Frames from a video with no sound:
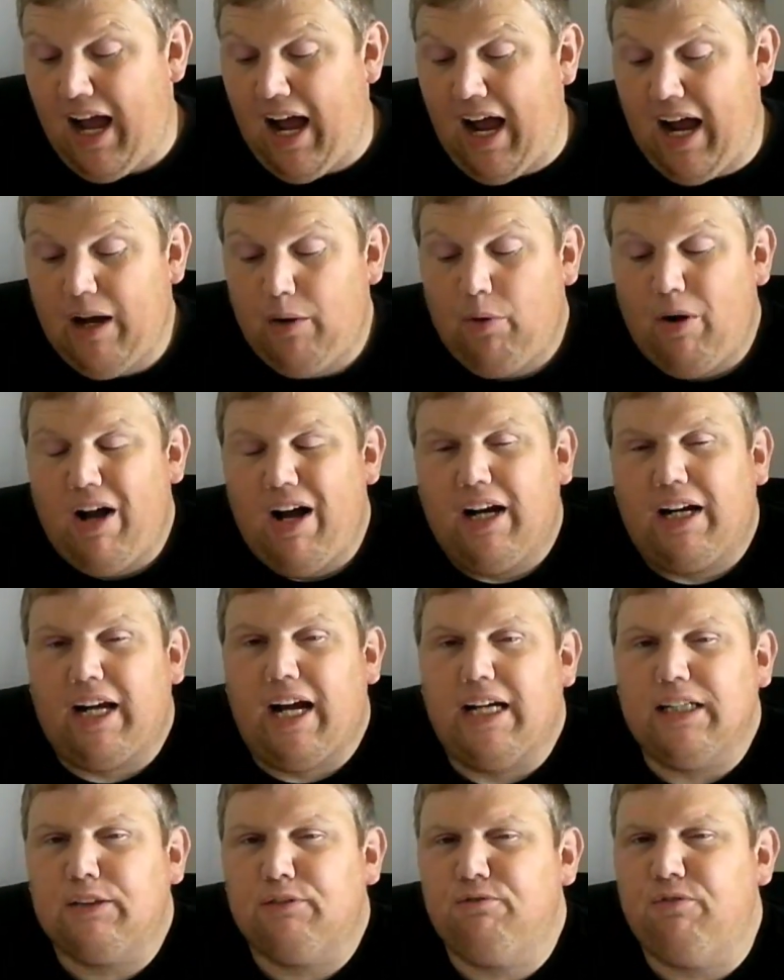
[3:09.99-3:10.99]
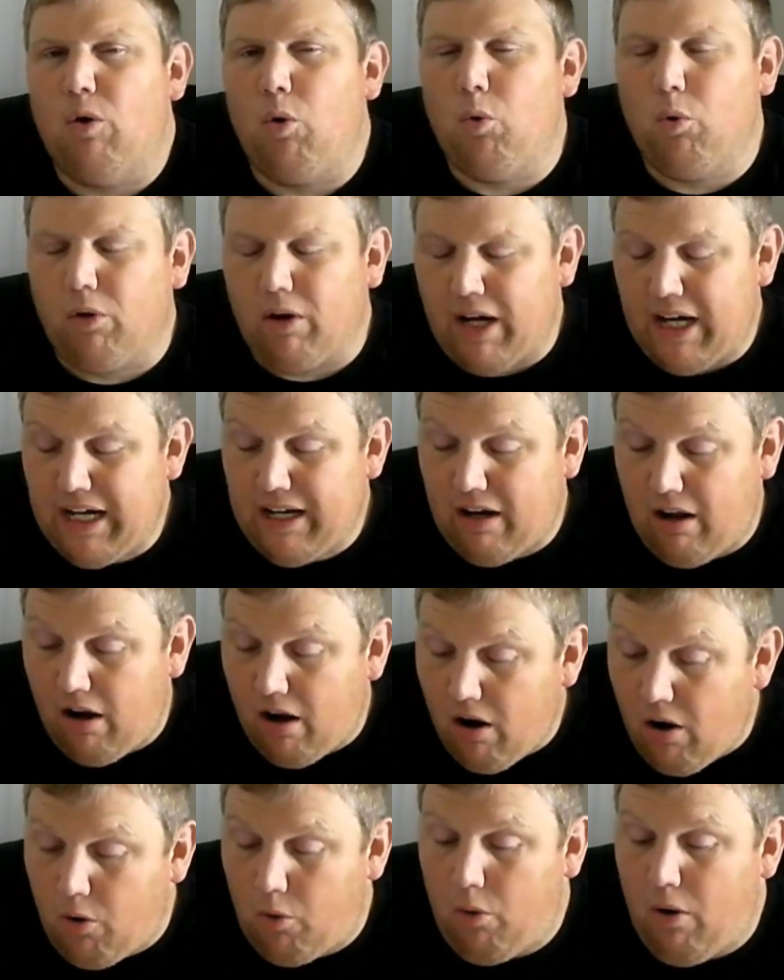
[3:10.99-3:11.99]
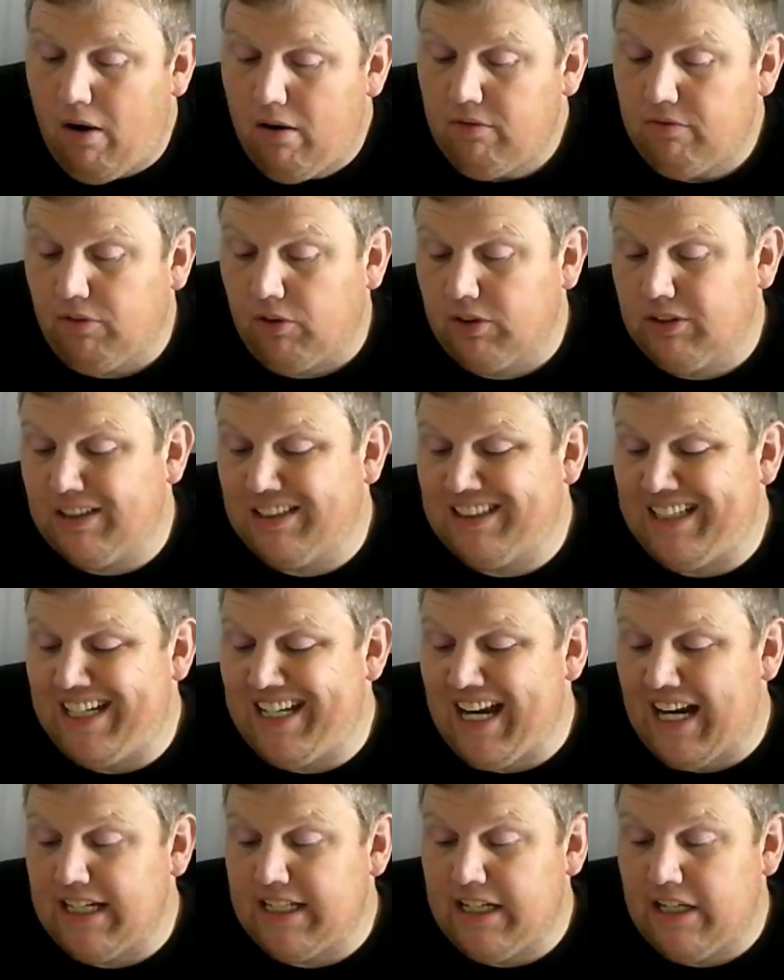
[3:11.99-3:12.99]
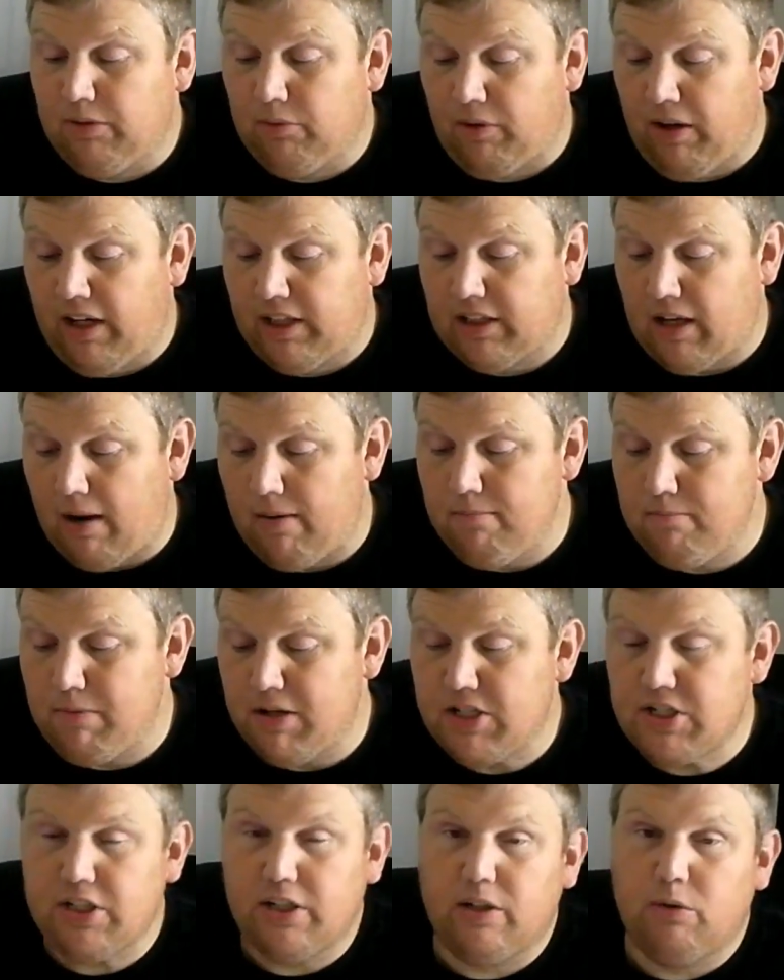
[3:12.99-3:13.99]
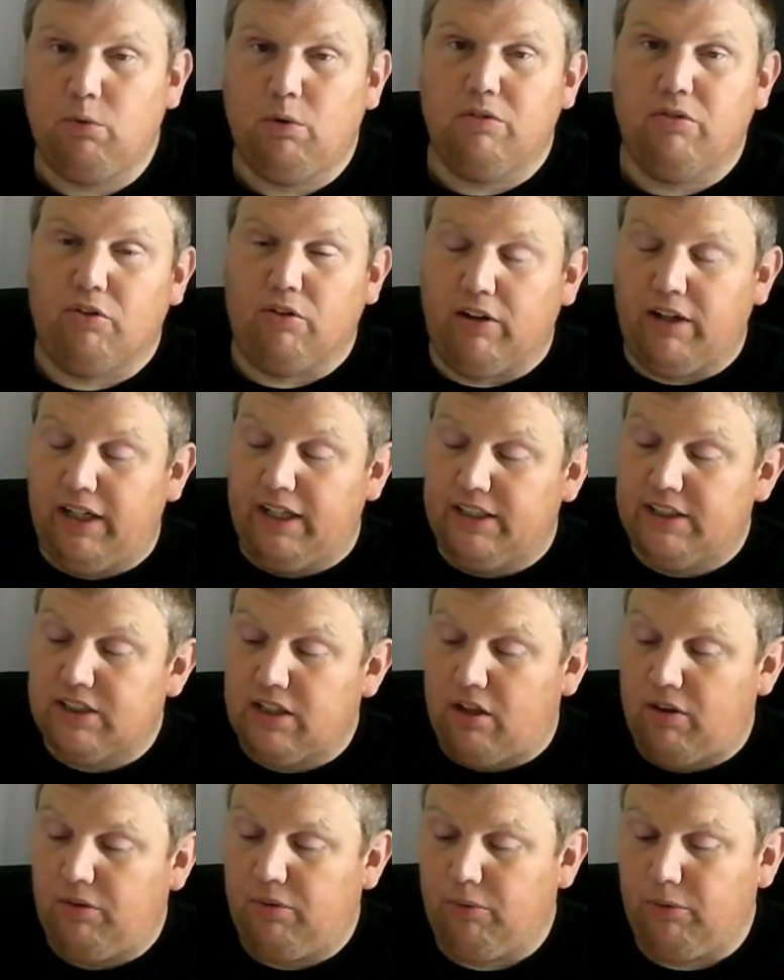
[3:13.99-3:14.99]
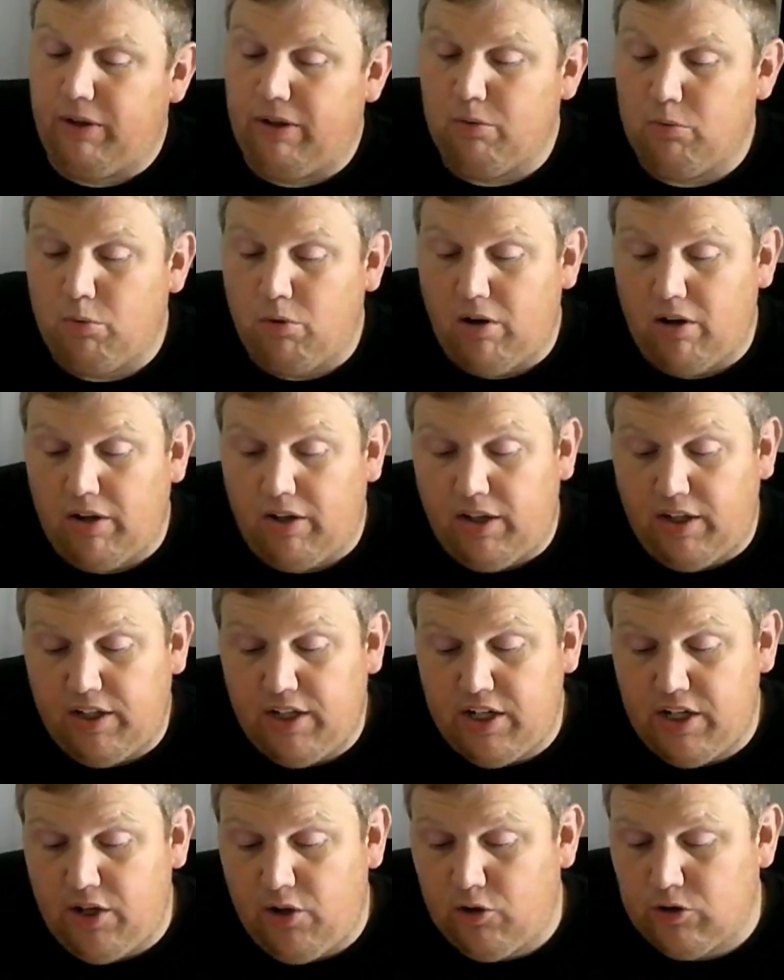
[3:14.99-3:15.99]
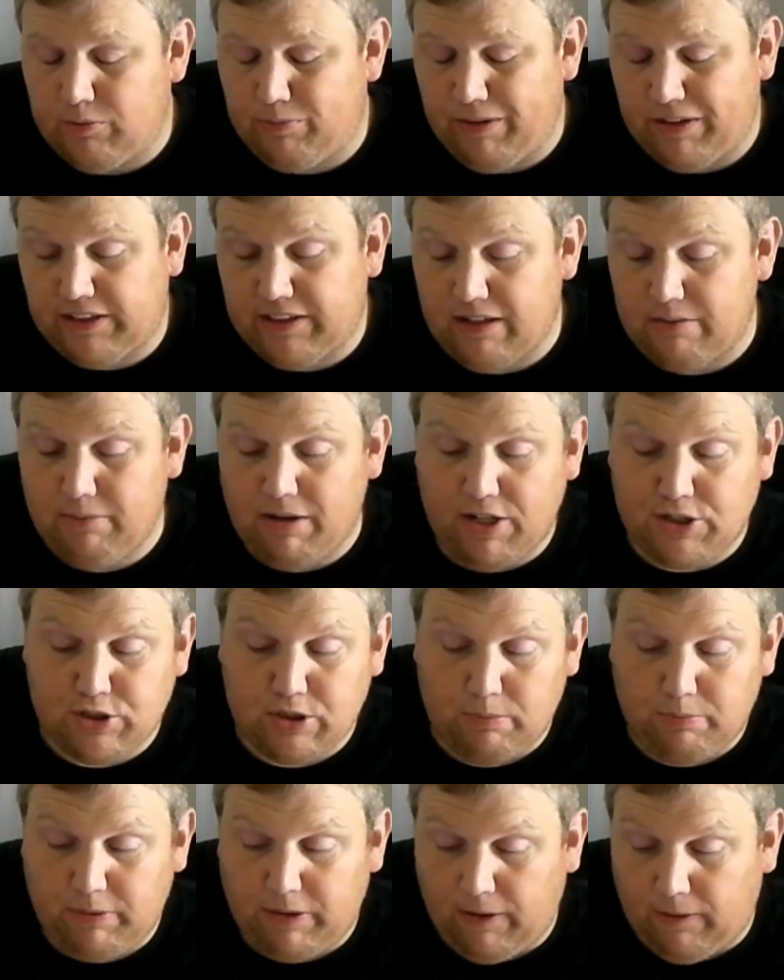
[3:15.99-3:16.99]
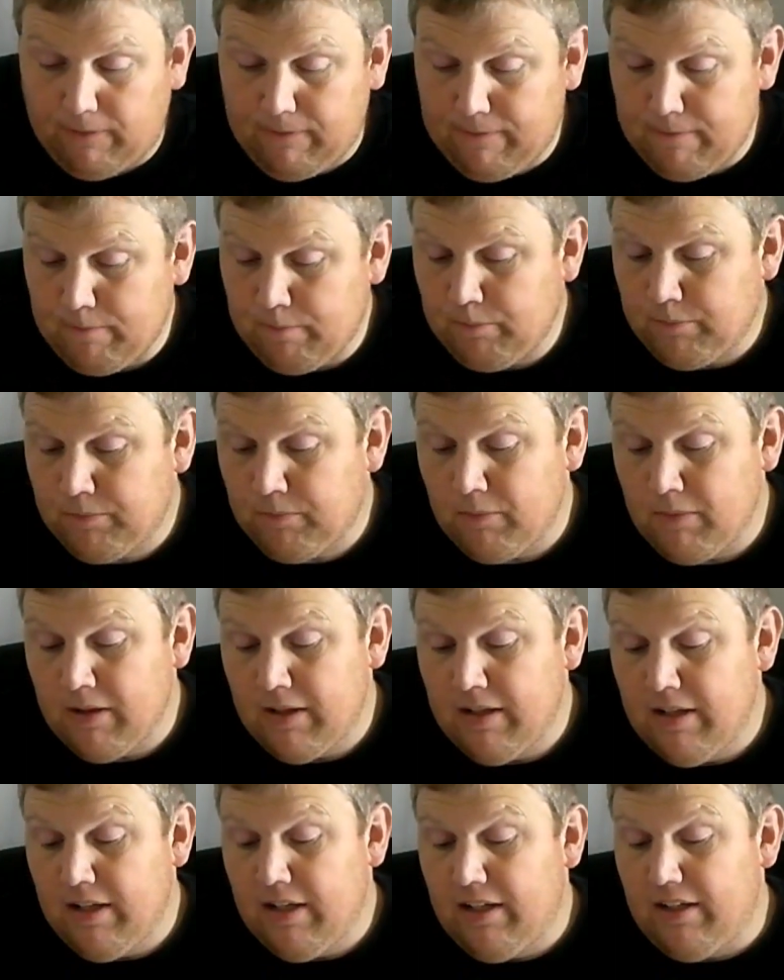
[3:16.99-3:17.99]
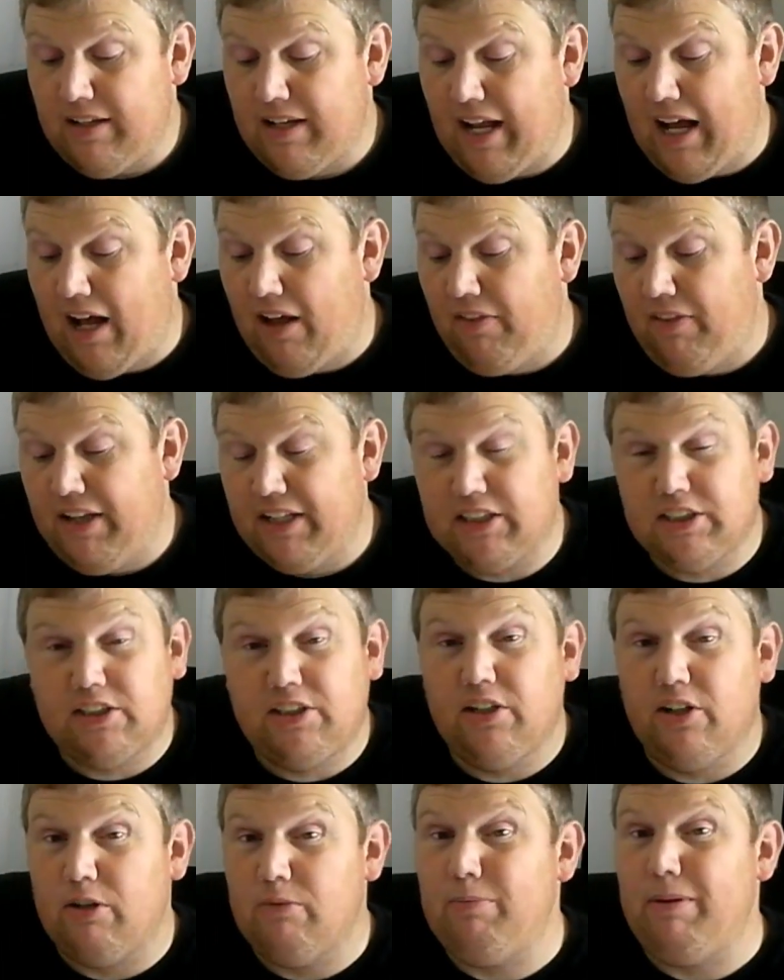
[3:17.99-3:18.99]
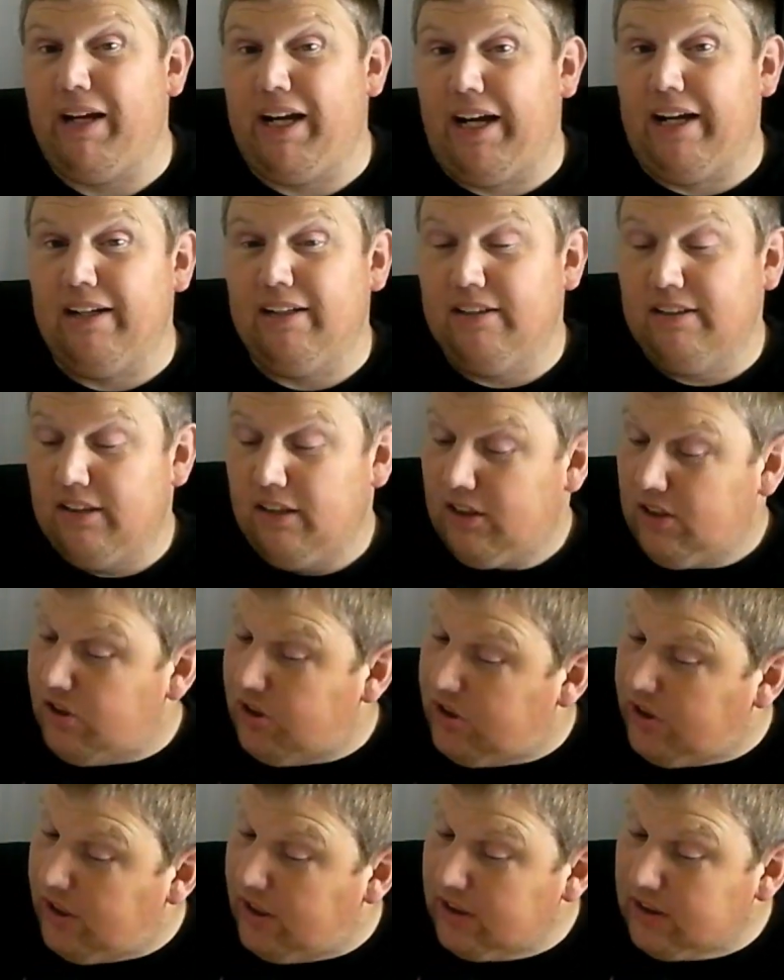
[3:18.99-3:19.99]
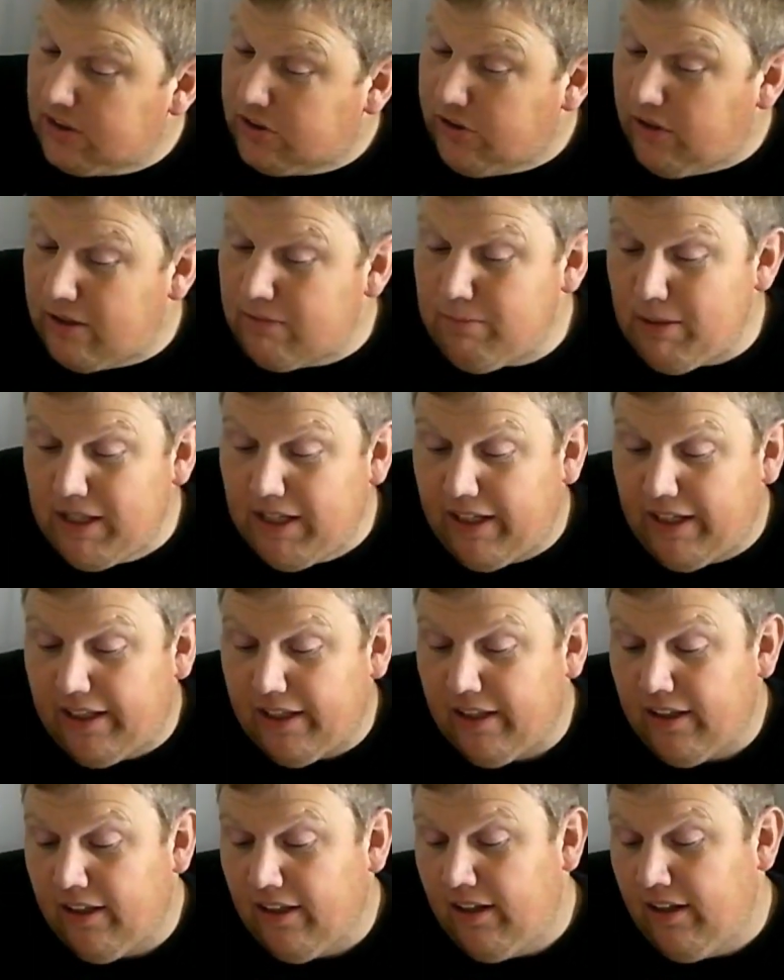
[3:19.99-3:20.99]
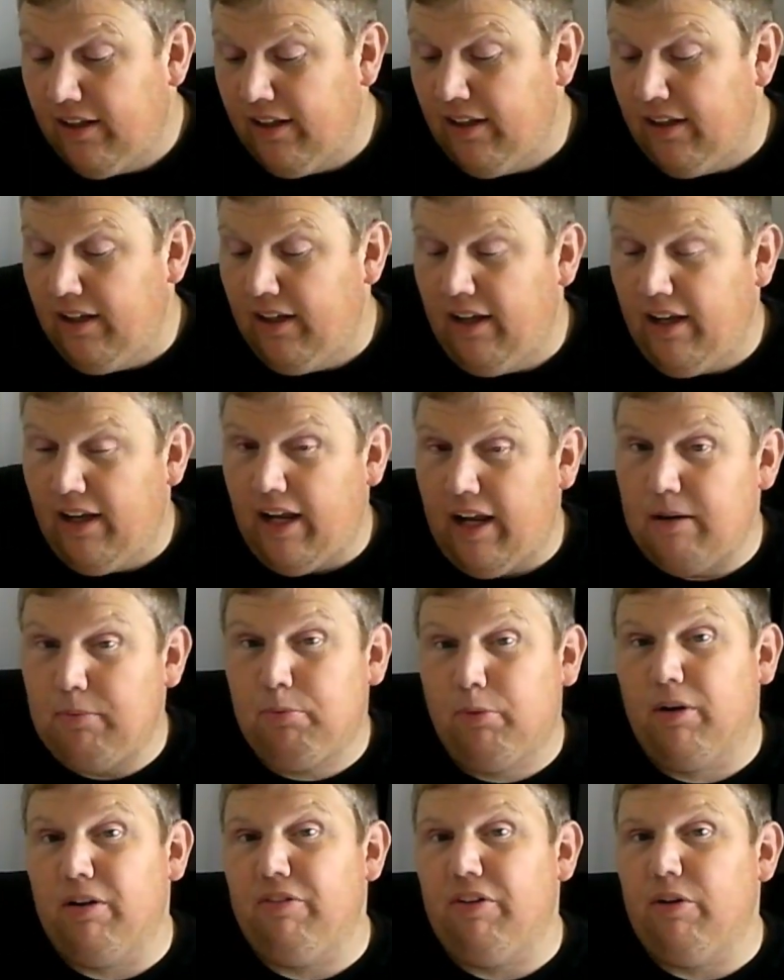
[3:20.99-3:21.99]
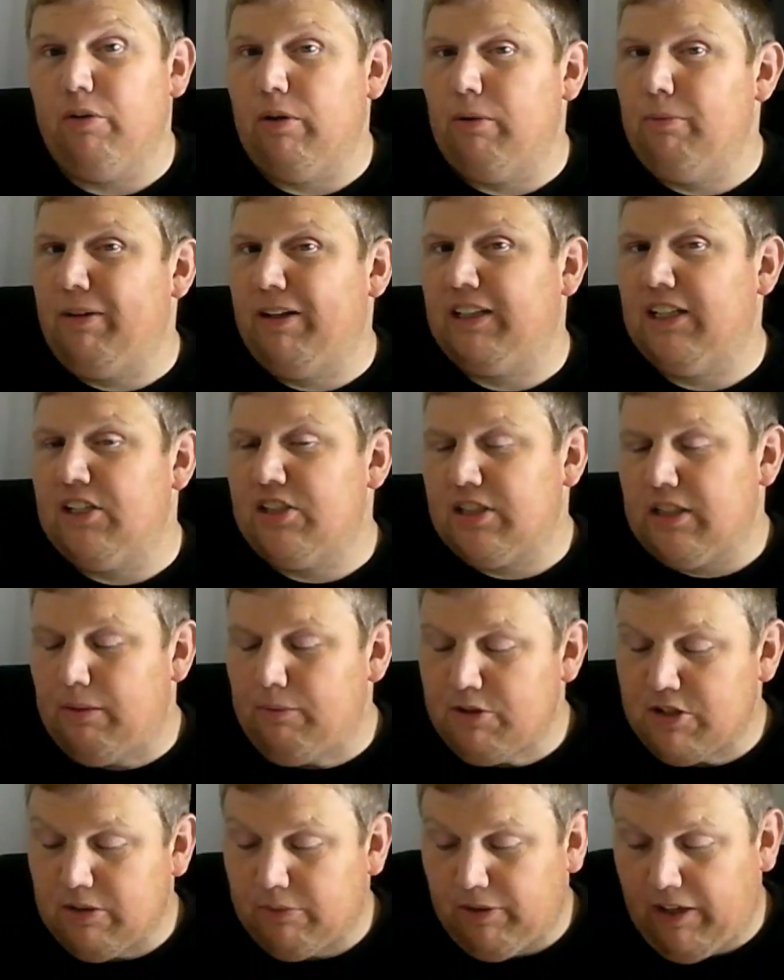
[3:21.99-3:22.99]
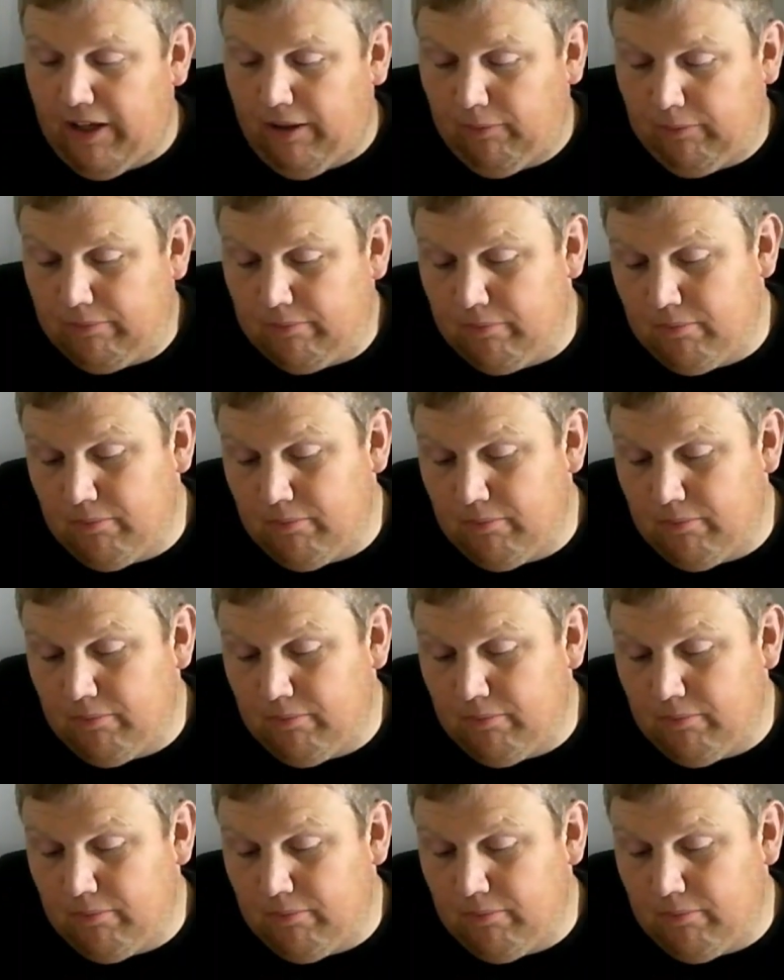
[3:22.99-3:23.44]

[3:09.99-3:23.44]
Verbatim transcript: Iowa Hawkeyes 4-0 versus the 19th ranked Michigan Wolverines 3-1. A huge Big Ten matchup here. Now, this could be, just could be, a preview of the Big Ten championship game.